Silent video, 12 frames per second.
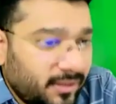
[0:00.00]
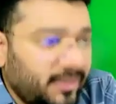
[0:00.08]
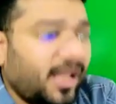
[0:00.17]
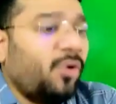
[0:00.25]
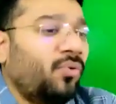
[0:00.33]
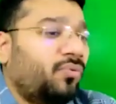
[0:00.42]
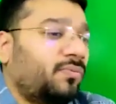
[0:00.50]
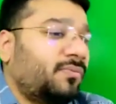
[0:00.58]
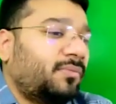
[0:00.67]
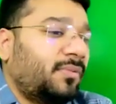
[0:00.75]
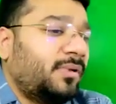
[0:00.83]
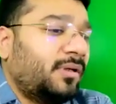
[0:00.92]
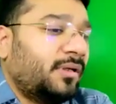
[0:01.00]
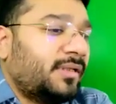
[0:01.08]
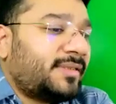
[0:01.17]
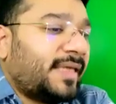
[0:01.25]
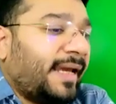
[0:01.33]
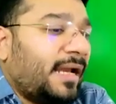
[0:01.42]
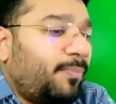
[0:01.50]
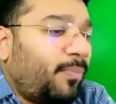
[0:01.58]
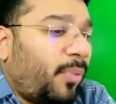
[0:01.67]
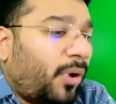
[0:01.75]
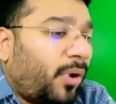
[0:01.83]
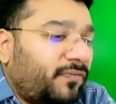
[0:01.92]
Now, the second
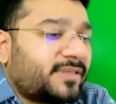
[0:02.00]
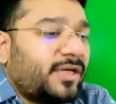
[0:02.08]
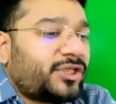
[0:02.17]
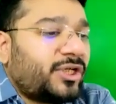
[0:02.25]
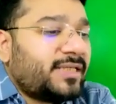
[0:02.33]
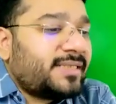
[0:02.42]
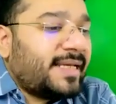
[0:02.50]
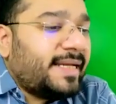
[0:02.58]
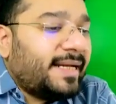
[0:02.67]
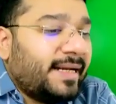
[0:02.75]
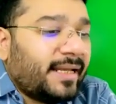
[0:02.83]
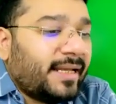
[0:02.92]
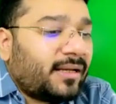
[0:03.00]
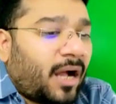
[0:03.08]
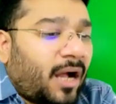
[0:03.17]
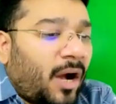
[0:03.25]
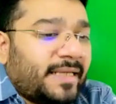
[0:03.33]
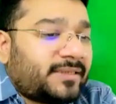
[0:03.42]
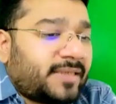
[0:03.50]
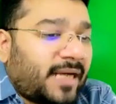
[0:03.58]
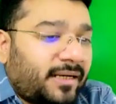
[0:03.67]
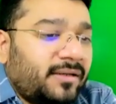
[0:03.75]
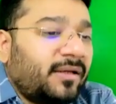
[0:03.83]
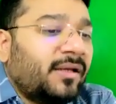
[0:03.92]
point of discussion is Indian accounting
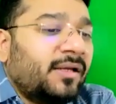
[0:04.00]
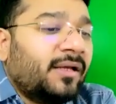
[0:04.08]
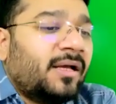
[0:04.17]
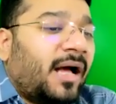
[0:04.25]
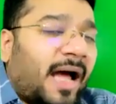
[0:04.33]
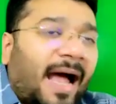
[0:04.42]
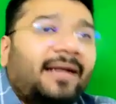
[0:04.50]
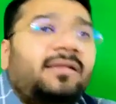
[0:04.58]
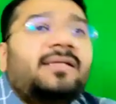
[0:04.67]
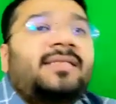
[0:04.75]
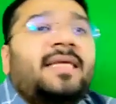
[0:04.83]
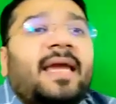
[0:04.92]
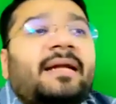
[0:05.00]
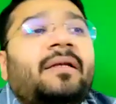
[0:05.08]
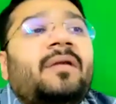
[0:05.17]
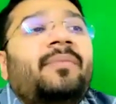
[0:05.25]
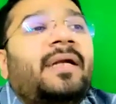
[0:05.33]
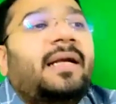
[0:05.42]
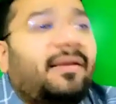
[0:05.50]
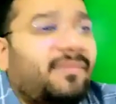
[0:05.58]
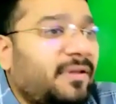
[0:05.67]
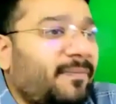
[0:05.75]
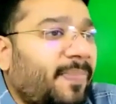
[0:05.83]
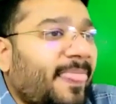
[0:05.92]
standard. At the CA intermediate
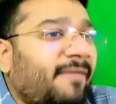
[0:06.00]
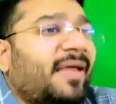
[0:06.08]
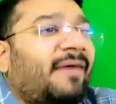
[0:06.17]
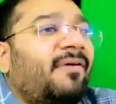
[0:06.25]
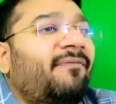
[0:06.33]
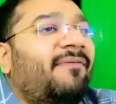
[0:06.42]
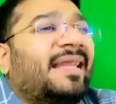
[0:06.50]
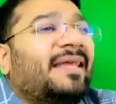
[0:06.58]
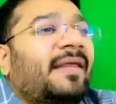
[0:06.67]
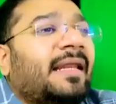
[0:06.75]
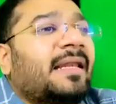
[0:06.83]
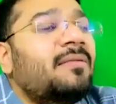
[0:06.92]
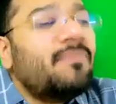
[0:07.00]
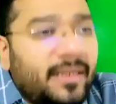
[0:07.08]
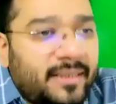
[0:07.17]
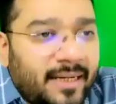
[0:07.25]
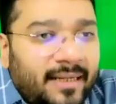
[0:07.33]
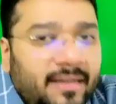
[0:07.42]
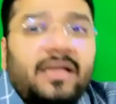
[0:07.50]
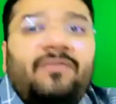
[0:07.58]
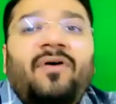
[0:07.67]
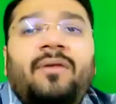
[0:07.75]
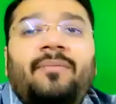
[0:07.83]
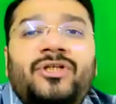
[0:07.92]
level, we have a very, very limited
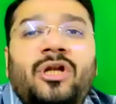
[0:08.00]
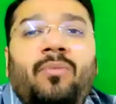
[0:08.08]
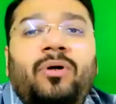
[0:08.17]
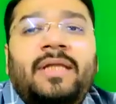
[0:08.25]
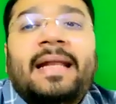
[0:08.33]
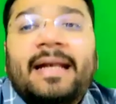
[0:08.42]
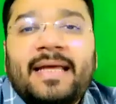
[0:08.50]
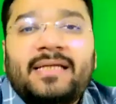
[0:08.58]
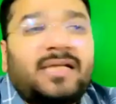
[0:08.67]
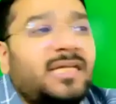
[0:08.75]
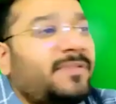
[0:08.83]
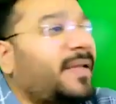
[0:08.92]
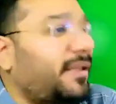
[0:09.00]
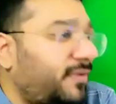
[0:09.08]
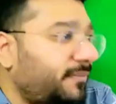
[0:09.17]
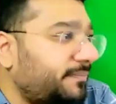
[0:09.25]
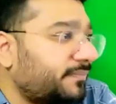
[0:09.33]
information about the Ind AS that has been given.